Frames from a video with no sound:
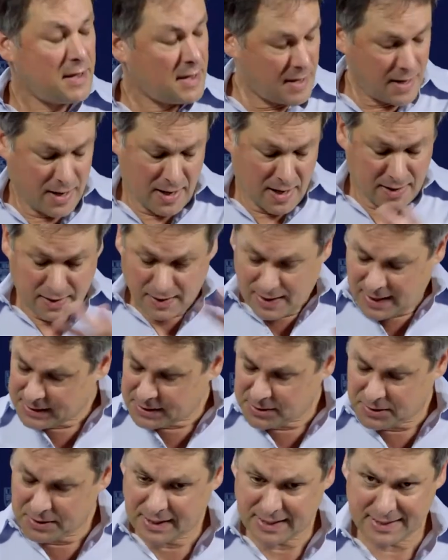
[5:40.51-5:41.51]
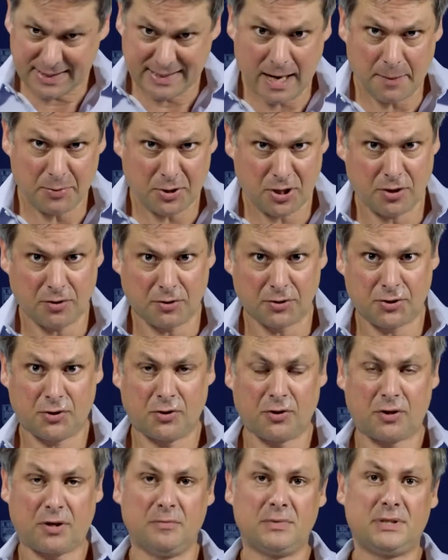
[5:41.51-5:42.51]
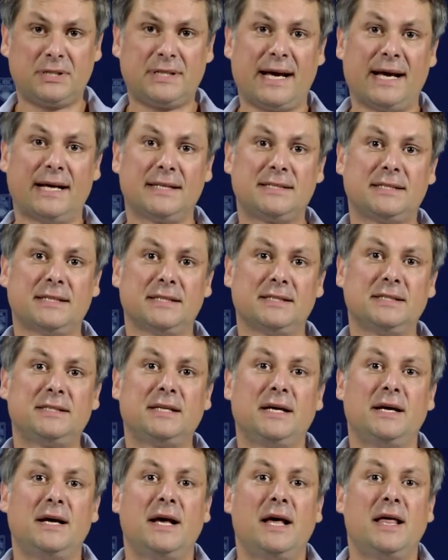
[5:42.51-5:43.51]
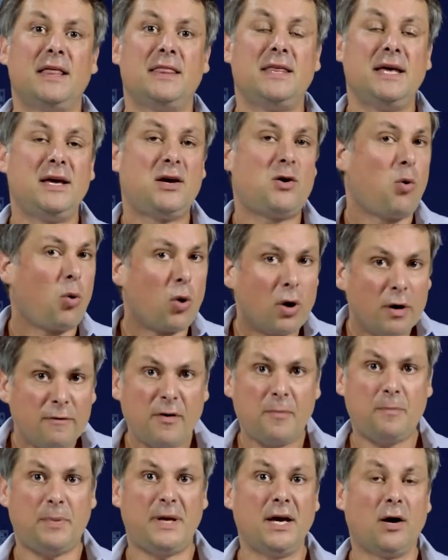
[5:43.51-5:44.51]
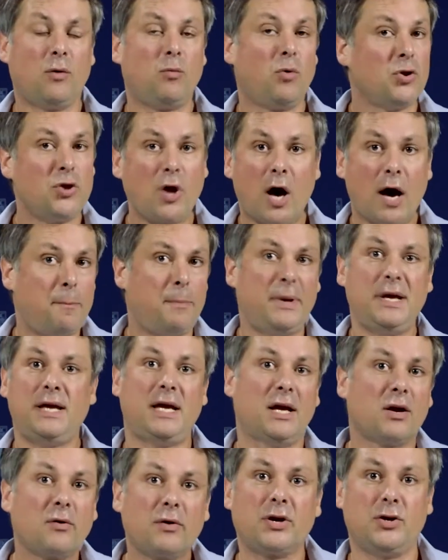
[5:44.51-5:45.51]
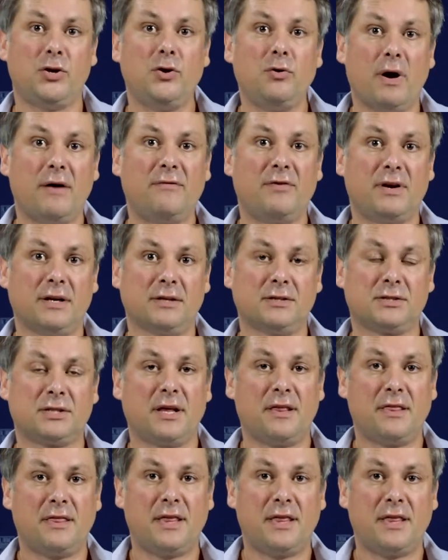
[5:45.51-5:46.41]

unless there's exceptional circumstances, the Court of Appeal will not be hearing new evidence.